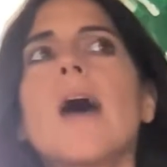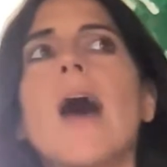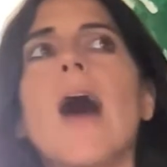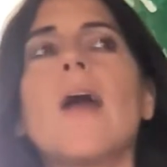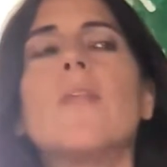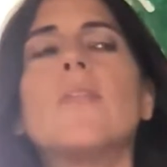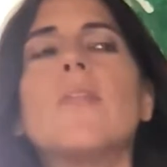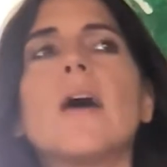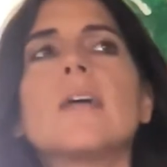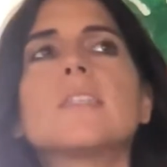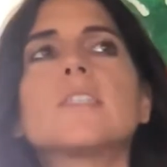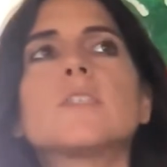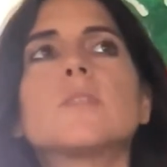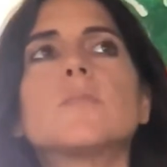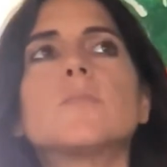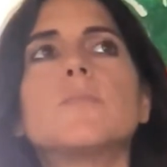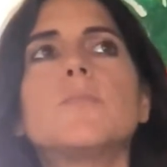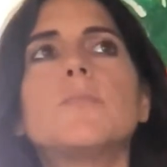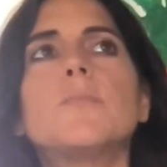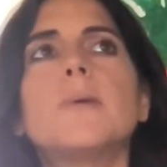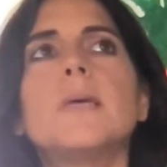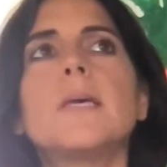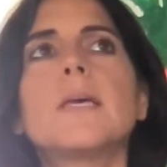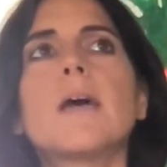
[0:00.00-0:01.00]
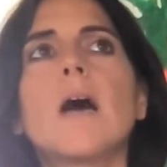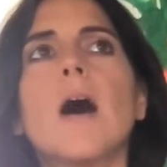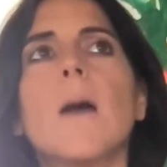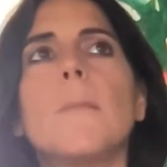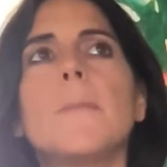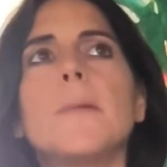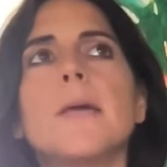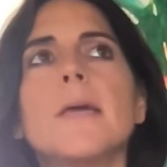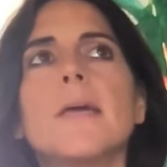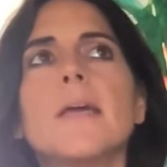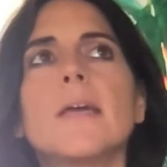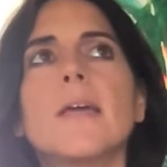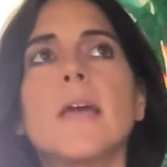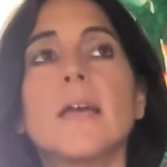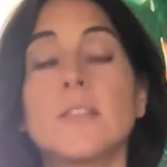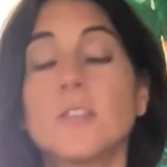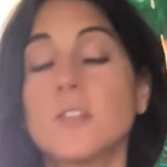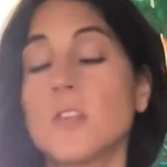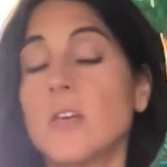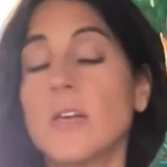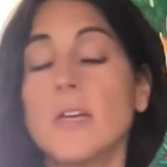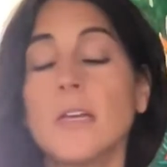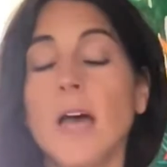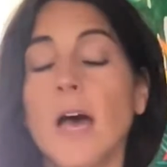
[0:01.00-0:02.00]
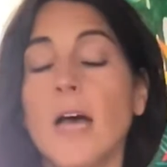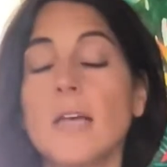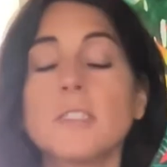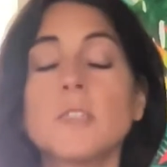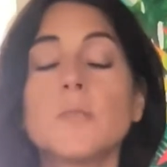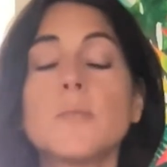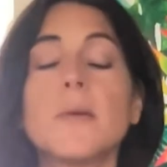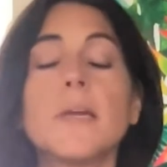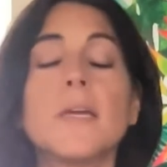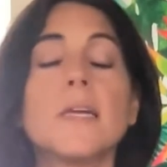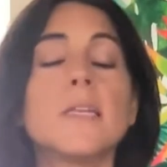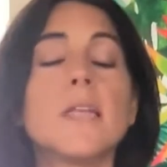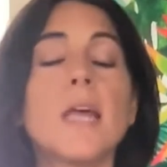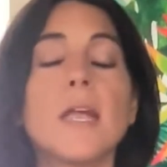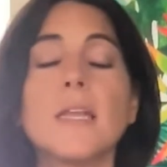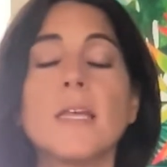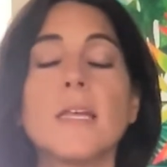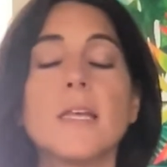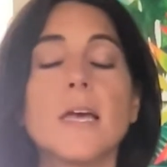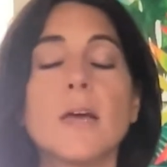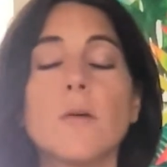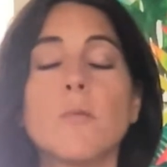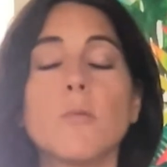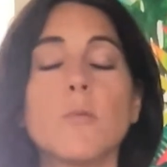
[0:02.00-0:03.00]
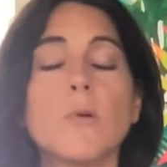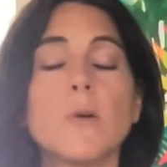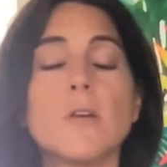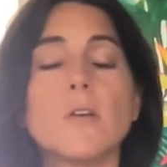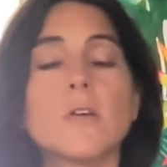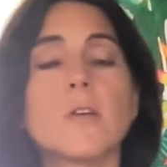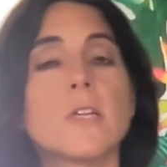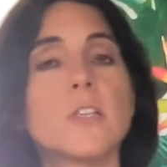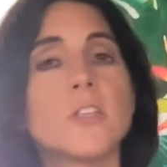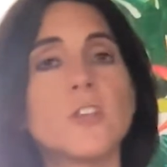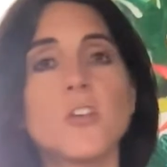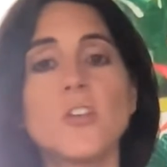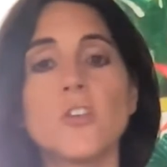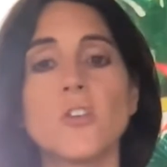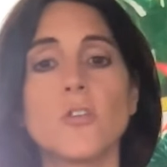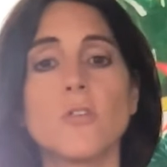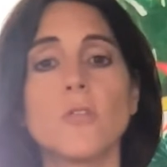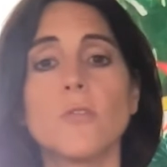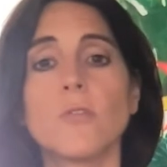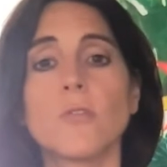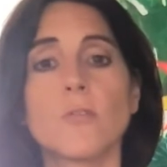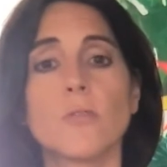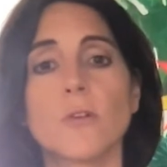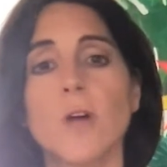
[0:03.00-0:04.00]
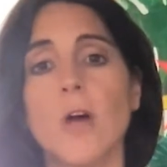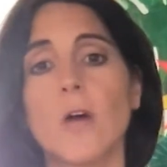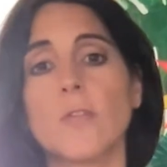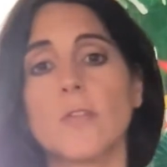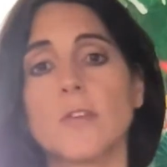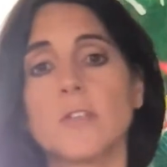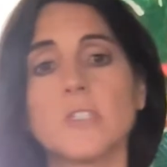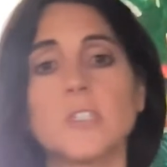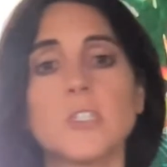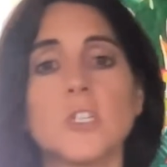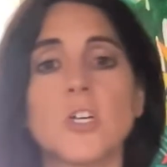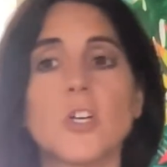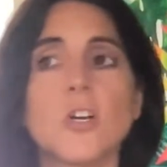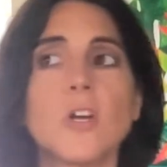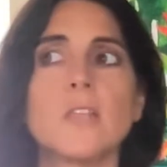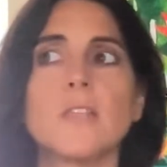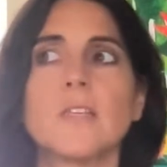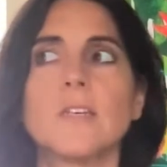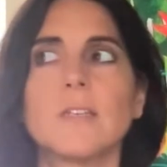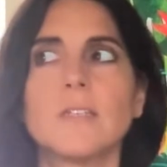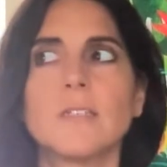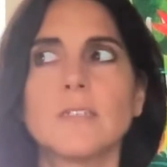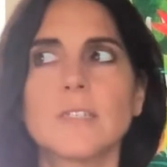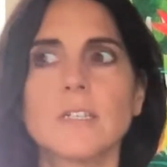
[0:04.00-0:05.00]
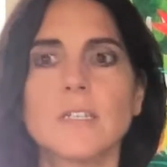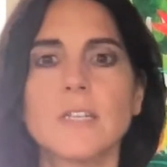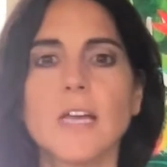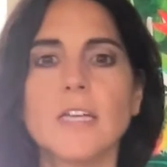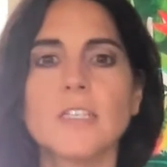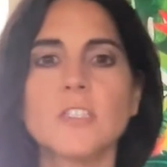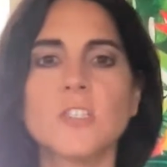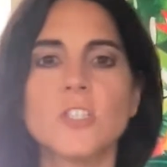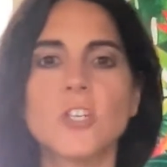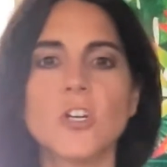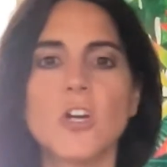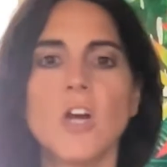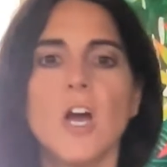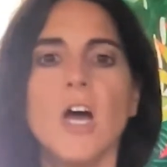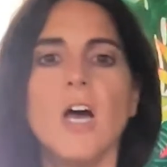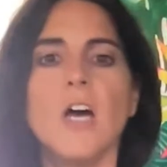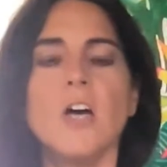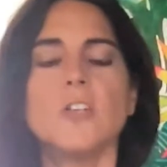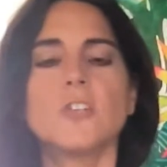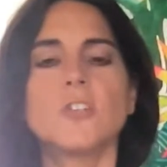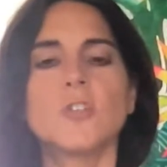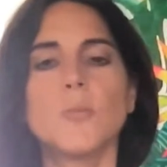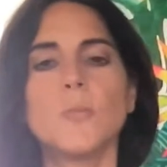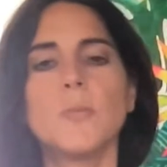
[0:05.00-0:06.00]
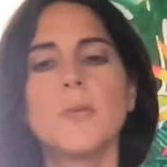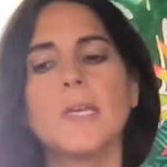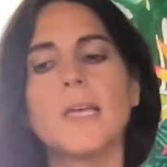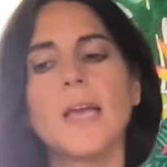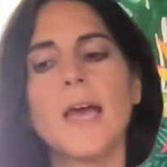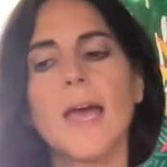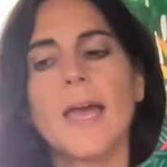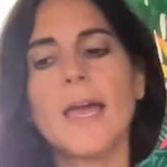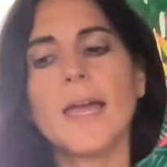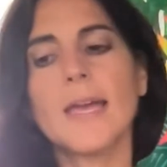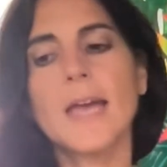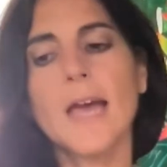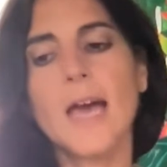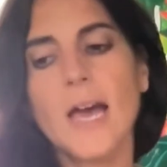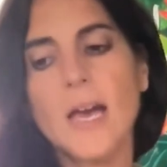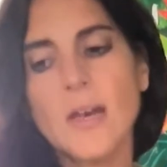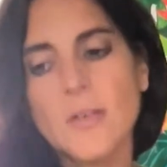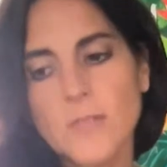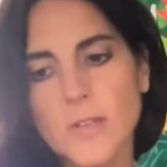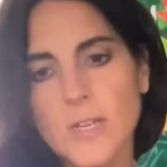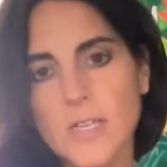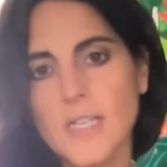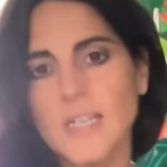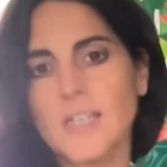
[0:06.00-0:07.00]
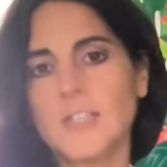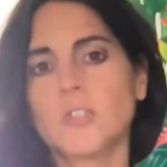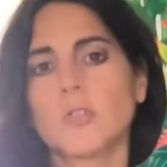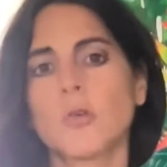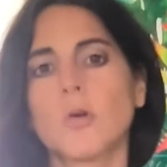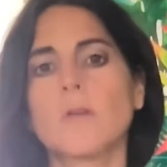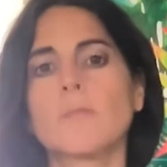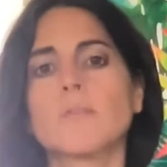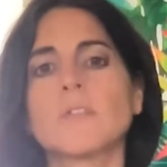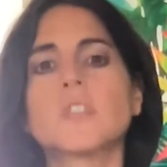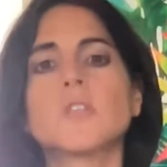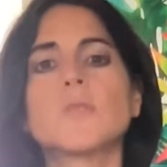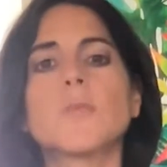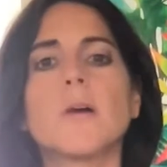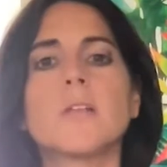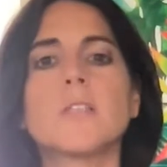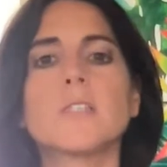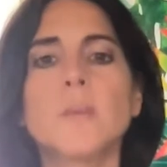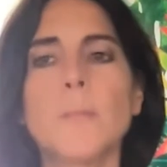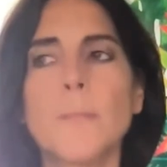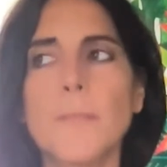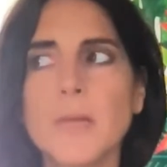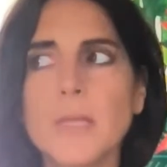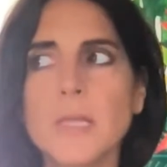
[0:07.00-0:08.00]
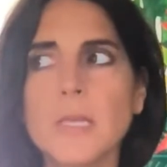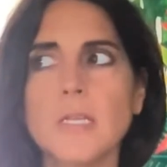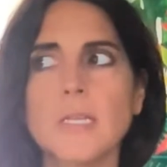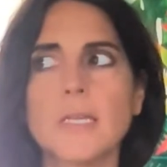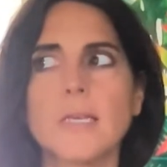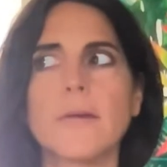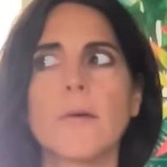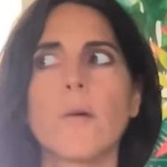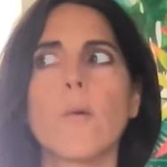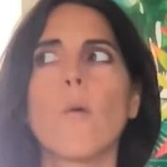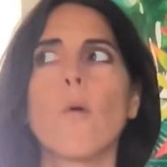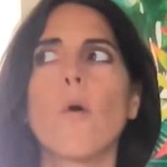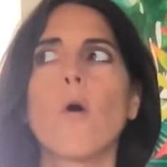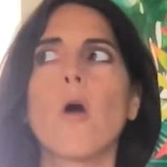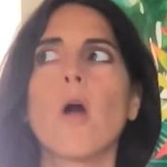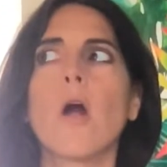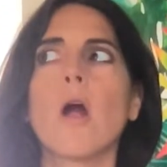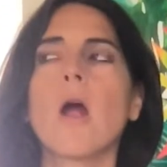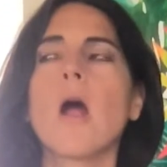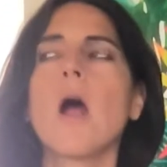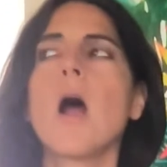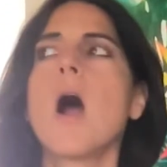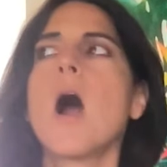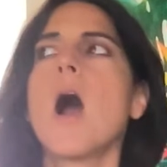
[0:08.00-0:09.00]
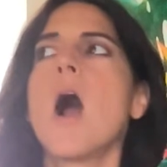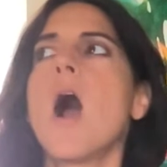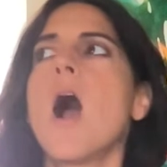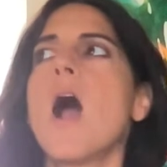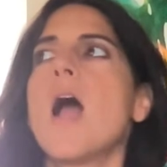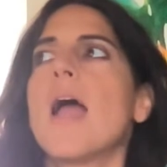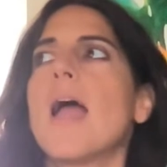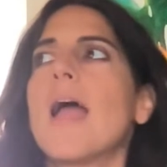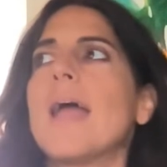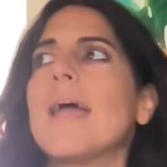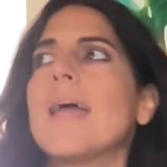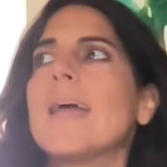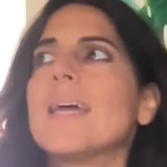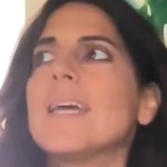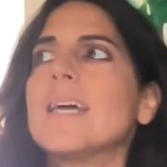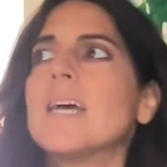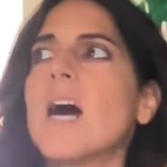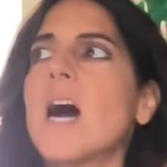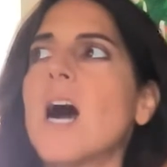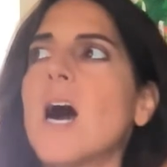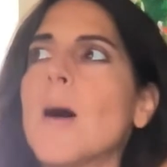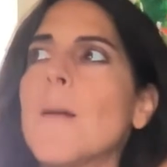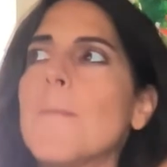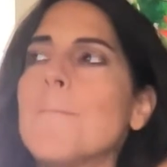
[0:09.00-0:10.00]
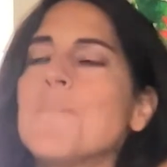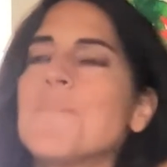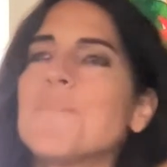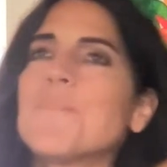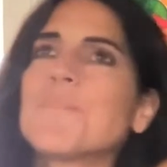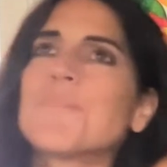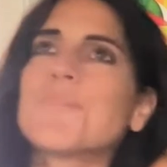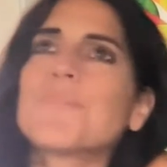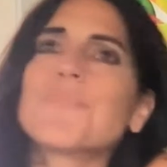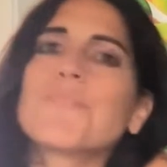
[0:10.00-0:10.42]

and that's becoming it's it has been and it will continue throughout this year and then into next year to be a heaviness or a responsibility or a um,